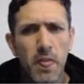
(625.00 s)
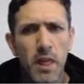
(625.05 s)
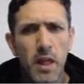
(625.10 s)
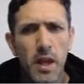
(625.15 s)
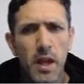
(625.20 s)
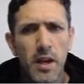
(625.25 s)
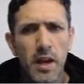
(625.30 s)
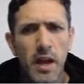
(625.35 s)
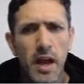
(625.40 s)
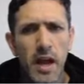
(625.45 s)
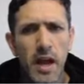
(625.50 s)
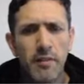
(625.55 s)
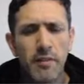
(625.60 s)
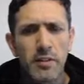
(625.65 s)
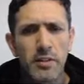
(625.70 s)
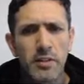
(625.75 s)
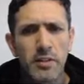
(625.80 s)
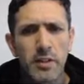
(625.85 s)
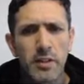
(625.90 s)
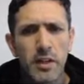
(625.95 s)
And
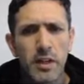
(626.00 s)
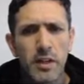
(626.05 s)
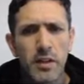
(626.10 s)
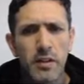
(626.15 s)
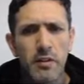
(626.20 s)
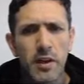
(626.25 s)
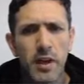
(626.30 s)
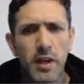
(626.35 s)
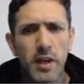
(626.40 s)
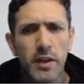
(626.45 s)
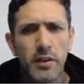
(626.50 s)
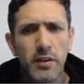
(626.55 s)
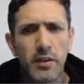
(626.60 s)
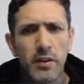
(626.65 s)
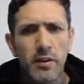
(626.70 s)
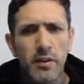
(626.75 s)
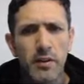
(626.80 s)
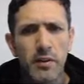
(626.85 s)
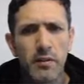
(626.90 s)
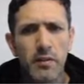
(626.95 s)
obviously the length
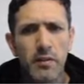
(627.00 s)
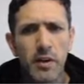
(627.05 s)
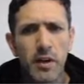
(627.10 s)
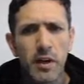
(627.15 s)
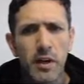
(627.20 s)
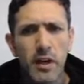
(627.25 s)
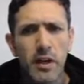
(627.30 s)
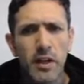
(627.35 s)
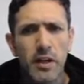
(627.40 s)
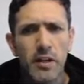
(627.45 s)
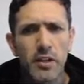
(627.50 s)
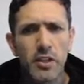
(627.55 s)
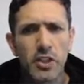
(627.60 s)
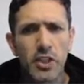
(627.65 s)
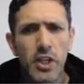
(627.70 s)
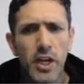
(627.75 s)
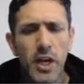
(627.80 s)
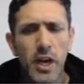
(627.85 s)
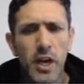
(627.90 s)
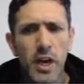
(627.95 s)
of
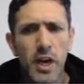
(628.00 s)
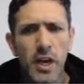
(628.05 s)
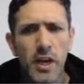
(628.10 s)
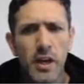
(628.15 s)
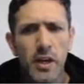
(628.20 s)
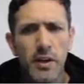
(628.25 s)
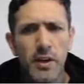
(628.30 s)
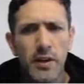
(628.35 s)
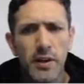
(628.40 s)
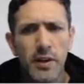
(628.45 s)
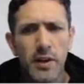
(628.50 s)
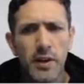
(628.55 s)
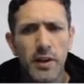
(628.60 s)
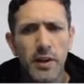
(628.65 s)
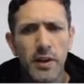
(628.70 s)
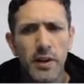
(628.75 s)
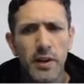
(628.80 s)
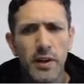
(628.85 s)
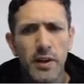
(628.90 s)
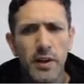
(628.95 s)
j
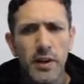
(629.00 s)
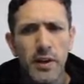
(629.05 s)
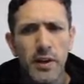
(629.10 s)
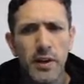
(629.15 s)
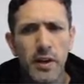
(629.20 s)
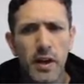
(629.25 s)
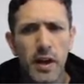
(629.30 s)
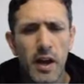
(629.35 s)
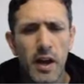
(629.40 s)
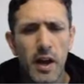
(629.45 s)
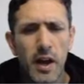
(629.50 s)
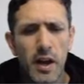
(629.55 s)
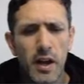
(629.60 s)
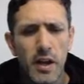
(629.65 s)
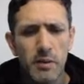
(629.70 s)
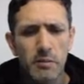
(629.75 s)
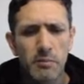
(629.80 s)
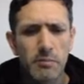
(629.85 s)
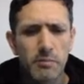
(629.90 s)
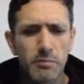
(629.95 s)

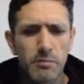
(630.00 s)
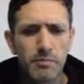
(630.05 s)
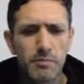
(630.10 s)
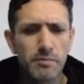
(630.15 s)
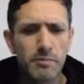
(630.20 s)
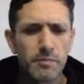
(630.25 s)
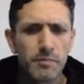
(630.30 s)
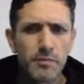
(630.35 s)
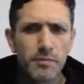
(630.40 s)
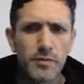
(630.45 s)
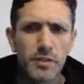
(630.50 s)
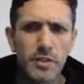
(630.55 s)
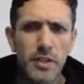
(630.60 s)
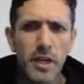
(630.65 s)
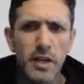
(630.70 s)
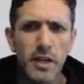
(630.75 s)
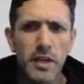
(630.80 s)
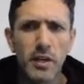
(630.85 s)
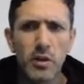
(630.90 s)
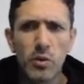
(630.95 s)
it's
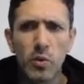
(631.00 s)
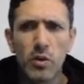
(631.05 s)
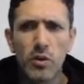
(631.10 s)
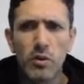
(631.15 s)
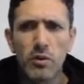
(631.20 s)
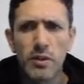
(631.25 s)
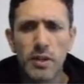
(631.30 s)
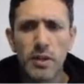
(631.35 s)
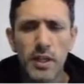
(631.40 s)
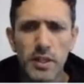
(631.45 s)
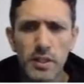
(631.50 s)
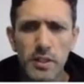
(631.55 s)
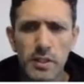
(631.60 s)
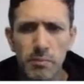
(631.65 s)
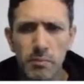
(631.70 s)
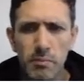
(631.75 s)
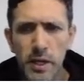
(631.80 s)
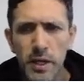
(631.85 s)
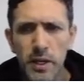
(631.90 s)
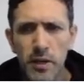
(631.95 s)
not equal. It's
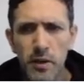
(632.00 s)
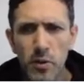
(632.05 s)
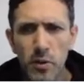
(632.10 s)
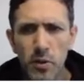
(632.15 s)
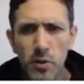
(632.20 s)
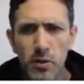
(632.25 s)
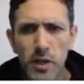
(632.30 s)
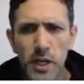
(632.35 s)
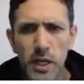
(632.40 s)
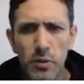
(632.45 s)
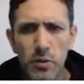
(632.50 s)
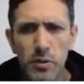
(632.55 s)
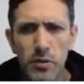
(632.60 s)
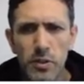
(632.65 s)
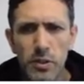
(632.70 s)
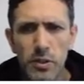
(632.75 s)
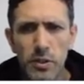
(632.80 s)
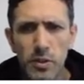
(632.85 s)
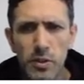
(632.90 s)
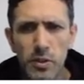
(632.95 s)
bigger or equal
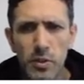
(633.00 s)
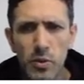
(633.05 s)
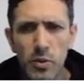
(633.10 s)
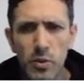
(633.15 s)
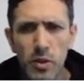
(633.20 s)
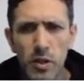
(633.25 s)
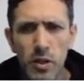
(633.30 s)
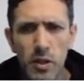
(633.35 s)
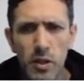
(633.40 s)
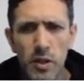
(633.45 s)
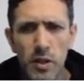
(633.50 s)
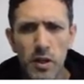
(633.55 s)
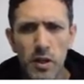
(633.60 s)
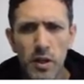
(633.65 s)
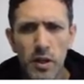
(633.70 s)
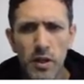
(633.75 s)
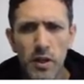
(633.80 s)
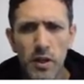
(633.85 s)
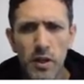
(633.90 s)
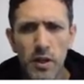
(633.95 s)
to
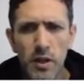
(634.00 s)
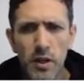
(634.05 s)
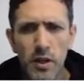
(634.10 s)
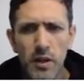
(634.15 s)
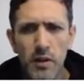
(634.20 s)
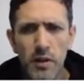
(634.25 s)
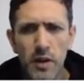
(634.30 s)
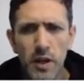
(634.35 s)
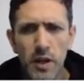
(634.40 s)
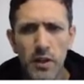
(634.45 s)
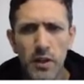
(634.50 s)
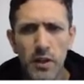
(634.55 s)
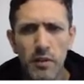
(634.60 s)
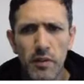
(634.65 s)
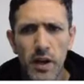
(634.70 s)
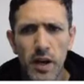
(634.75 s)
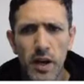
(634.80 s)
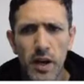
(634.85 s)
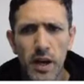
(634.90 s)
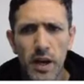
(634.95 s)
length of
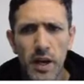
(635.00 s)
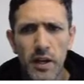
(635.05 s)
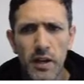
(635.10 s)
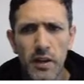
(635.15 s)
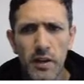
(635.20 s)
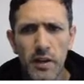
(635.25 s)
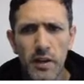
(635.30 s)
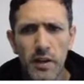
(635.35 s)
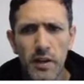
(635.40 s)
I.